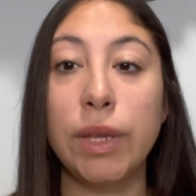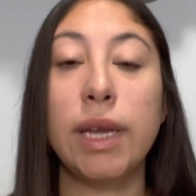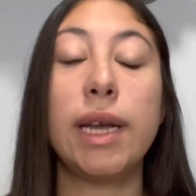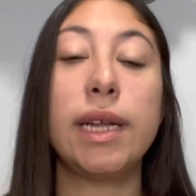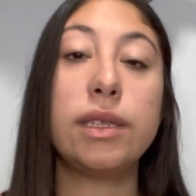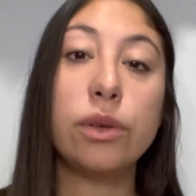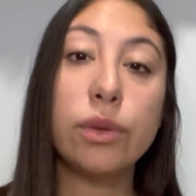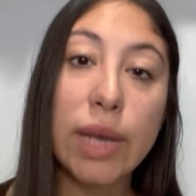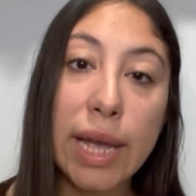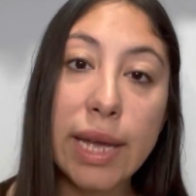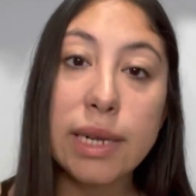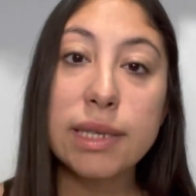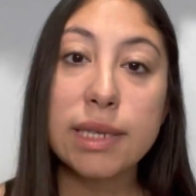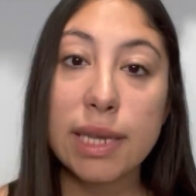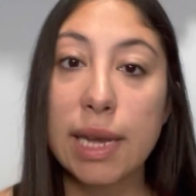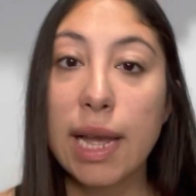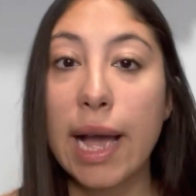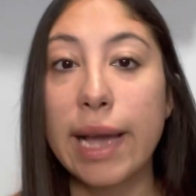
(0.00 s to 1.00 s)
It's okay to
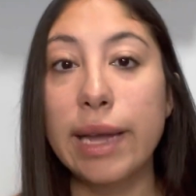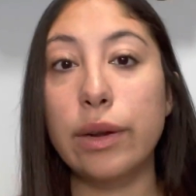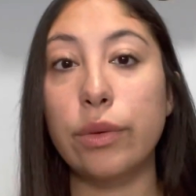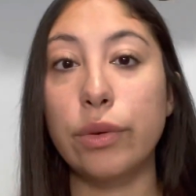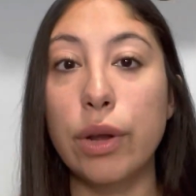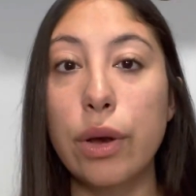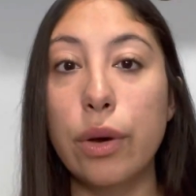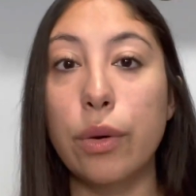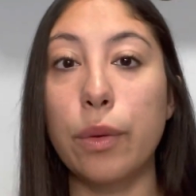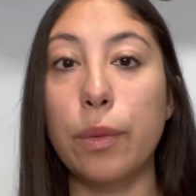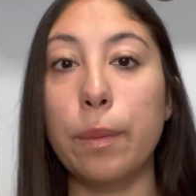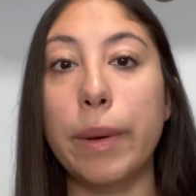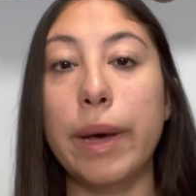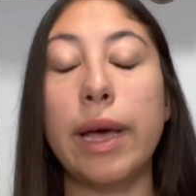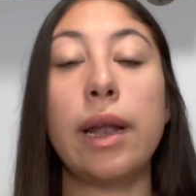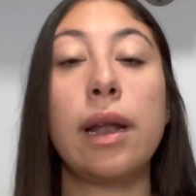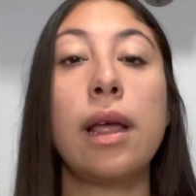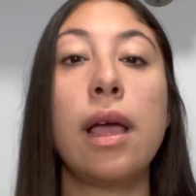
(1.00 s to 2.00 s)
say I don't know,
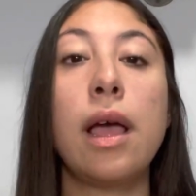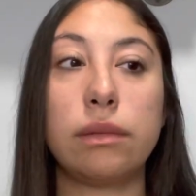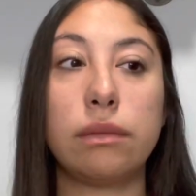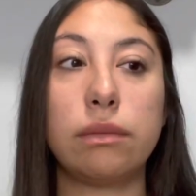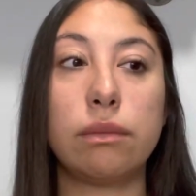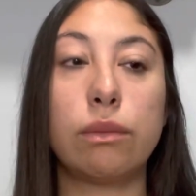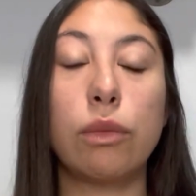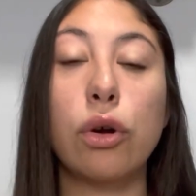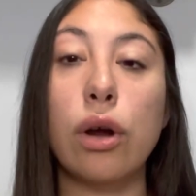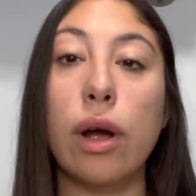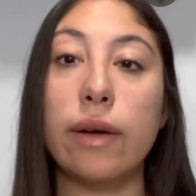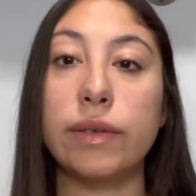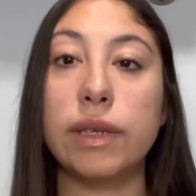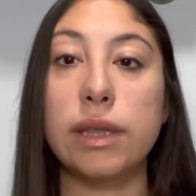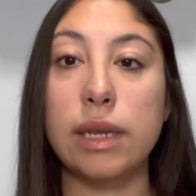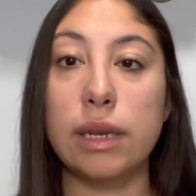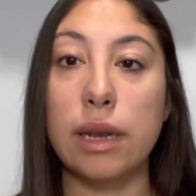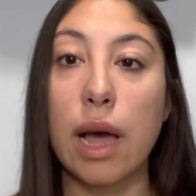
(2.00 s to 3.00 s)
but more
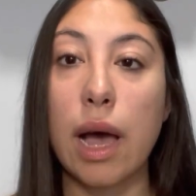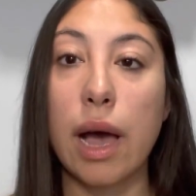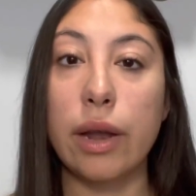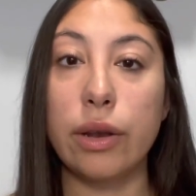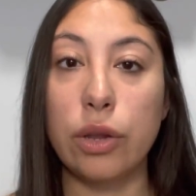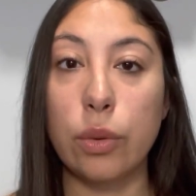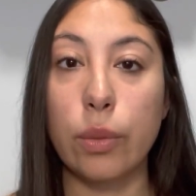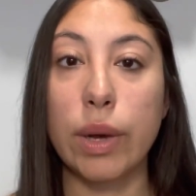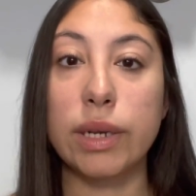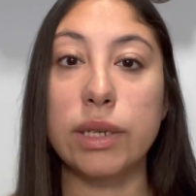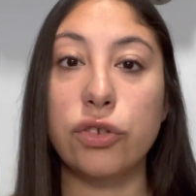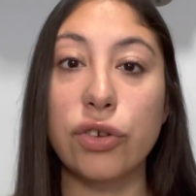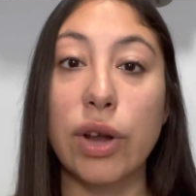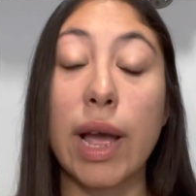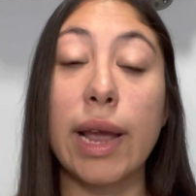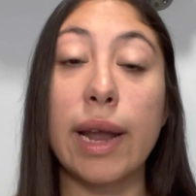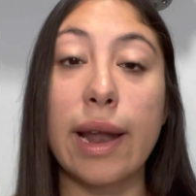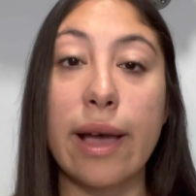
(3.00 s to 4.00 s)
often than not you want to
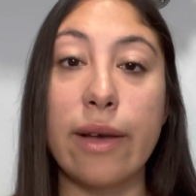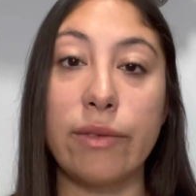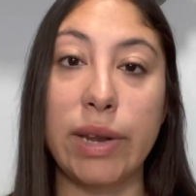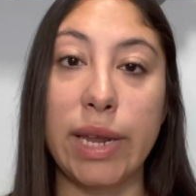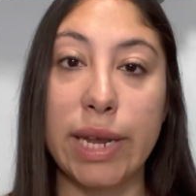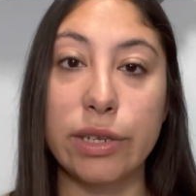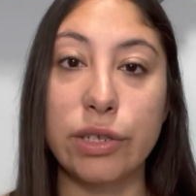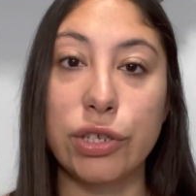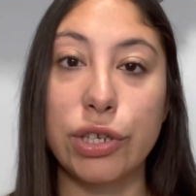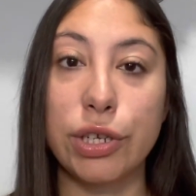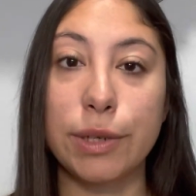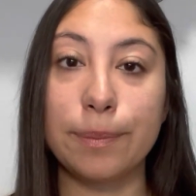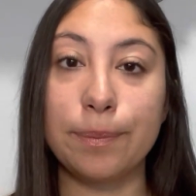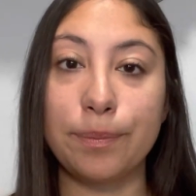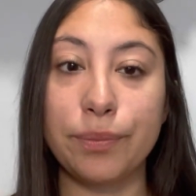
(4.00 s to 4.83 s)
try and have an answer.